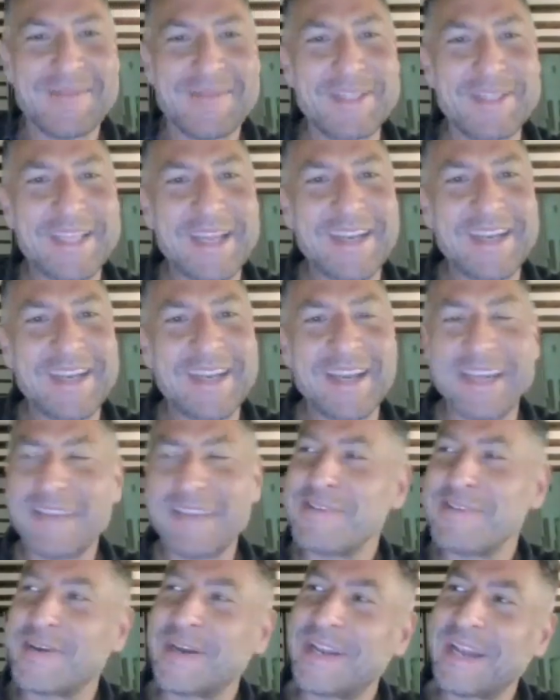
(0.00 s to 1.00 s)
but then
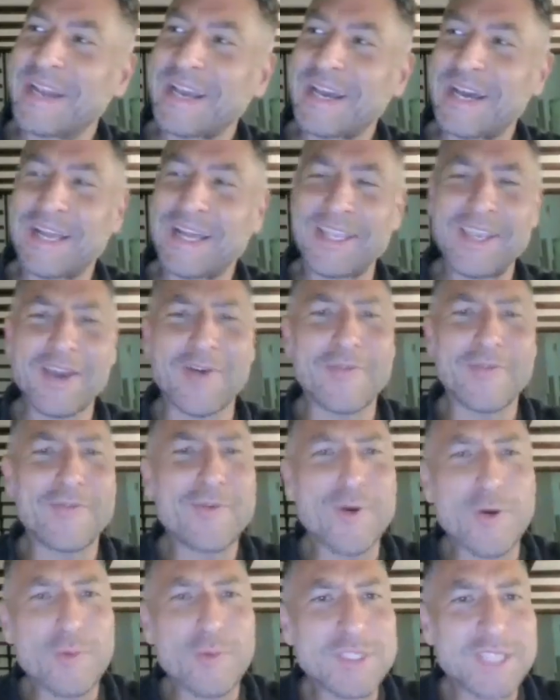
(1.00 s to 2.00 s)
anyway, year
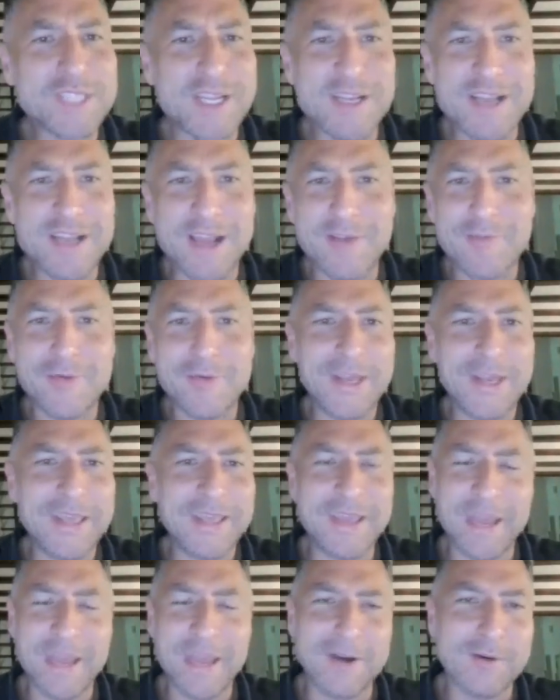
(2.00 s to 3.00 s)
4 we started
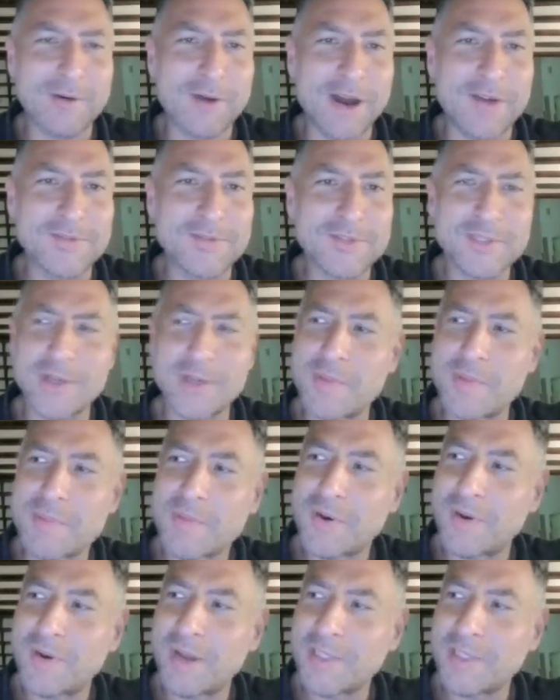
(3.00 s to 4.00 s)
trading aircrafts. I
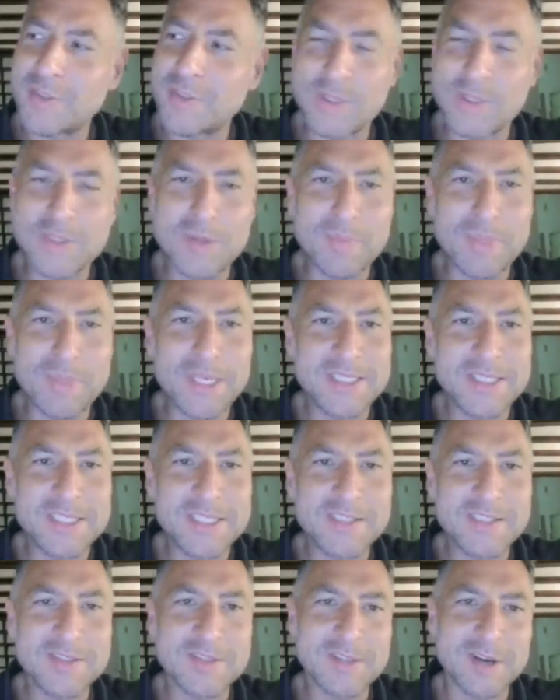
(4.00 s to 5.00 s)
remember during the peak
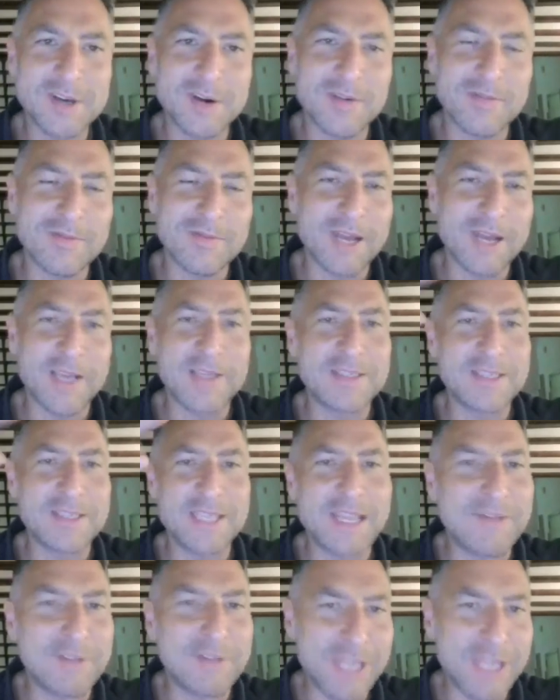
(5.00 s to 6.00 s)
seasons of
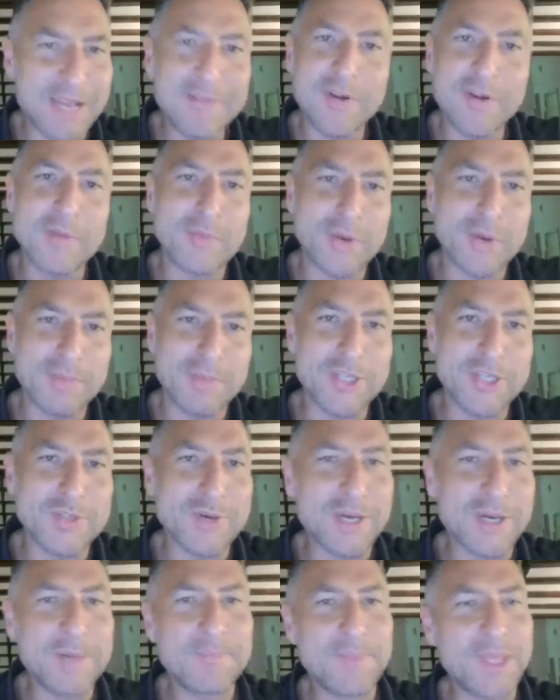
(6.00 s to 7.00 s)
11/11 pretty much,
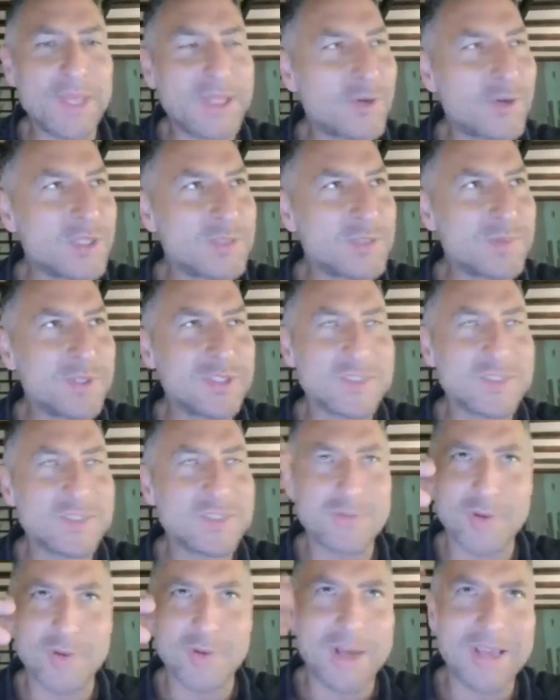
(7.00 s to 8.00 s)
right, and Christmas.
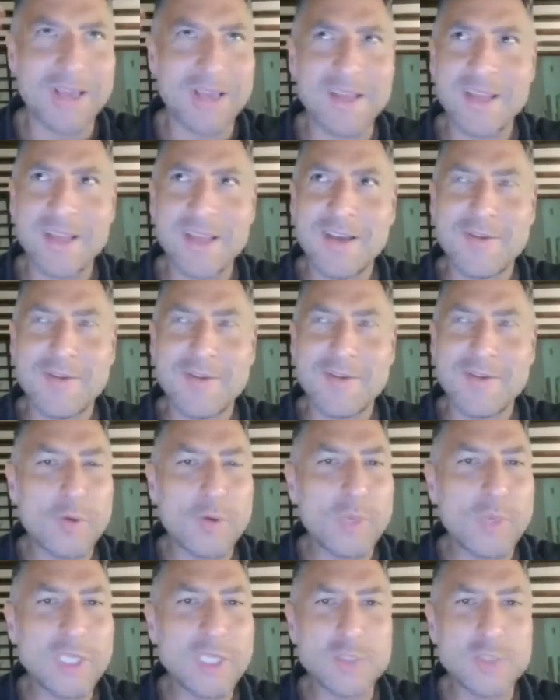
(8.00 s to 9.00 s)
So for 4
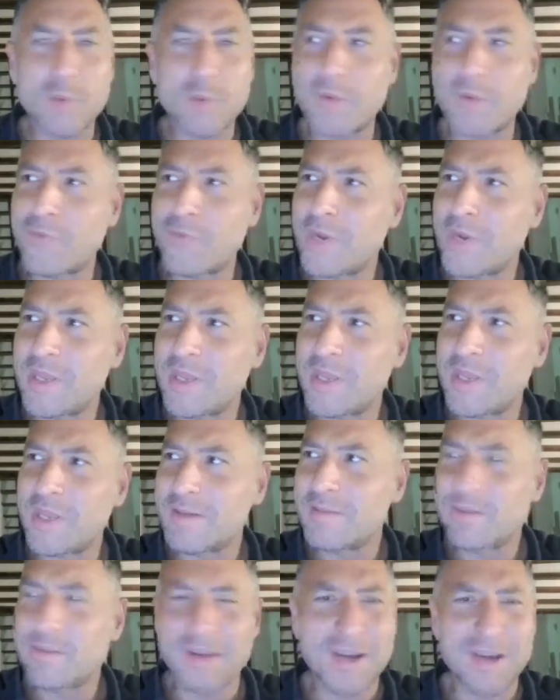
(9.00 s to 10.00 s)
weeks we're trading
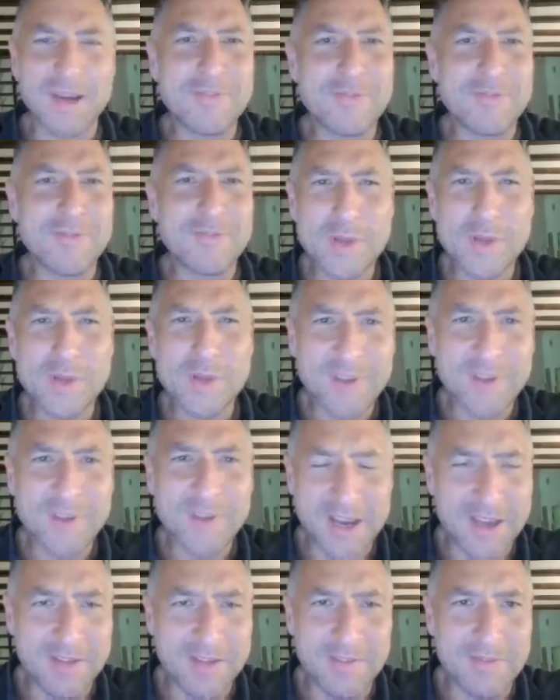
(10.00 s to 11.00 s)

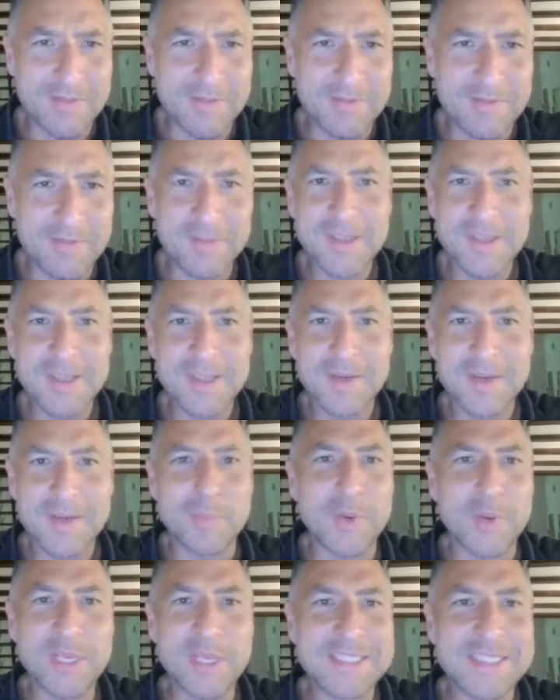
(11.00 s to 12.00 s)
45
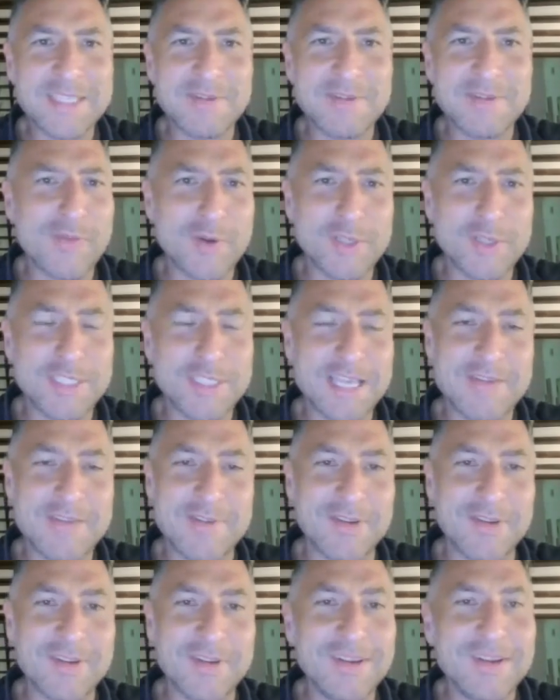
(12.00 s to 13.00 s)
Boeing
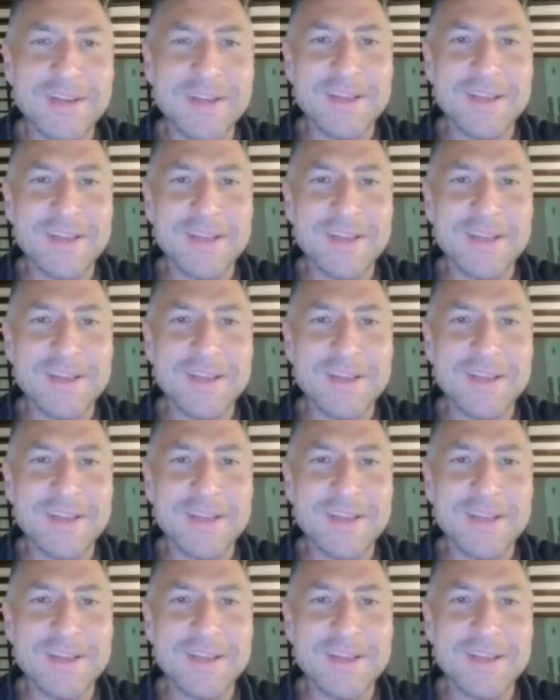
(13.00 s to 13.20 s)
747